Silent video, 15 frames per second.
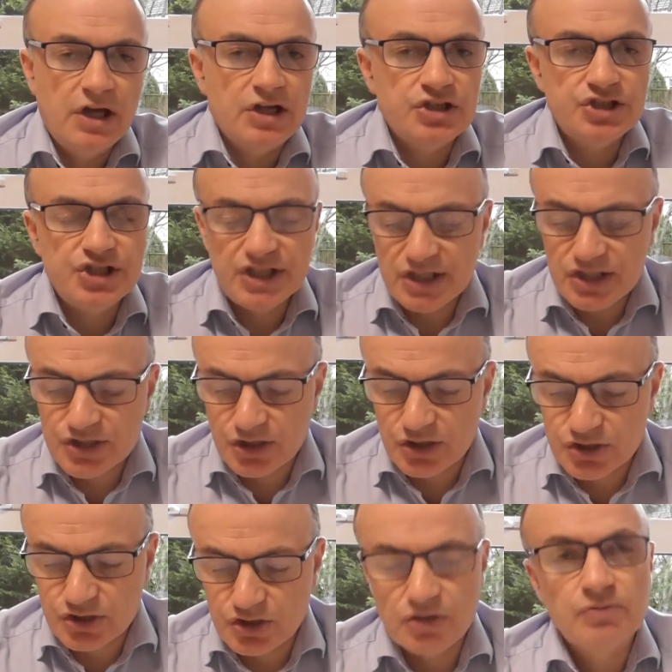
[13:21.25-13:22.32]

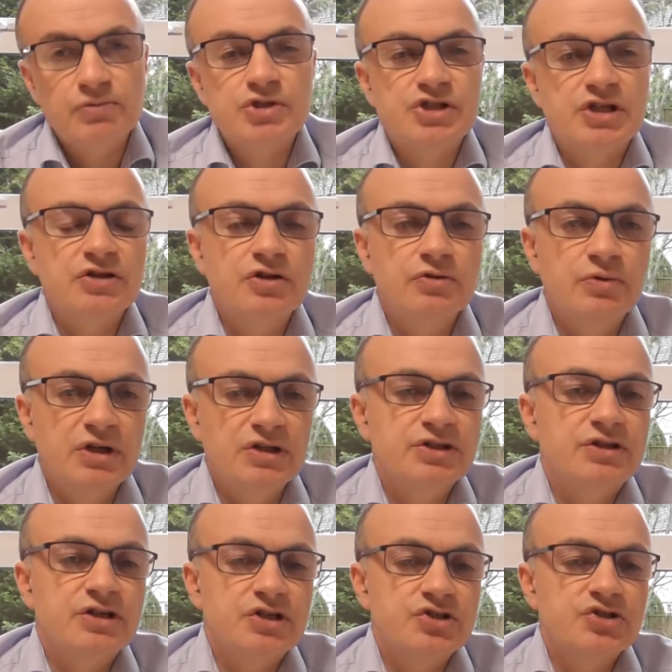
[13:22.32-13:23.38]
Jesus was in the
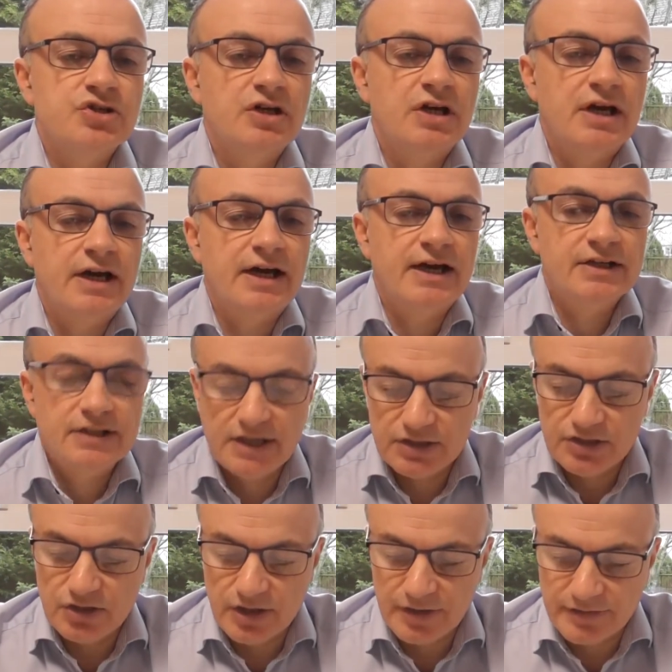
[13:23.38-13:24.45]
wilderness and had
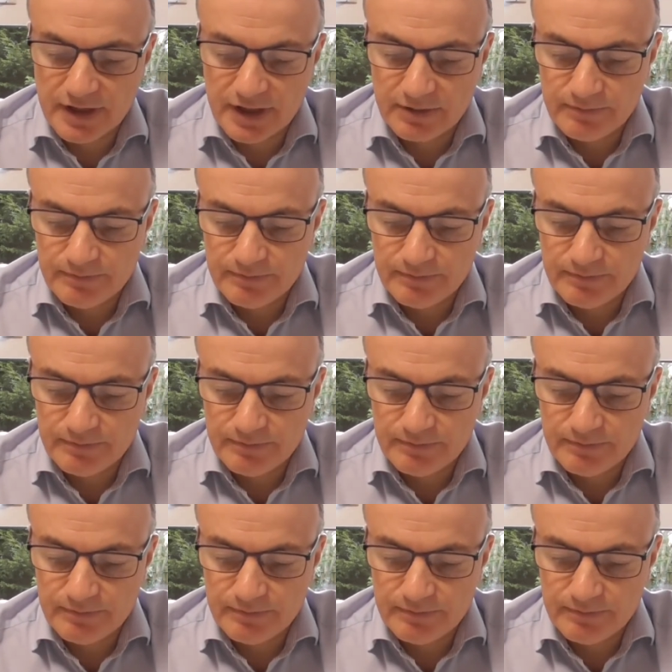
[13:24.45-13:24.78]
nothing.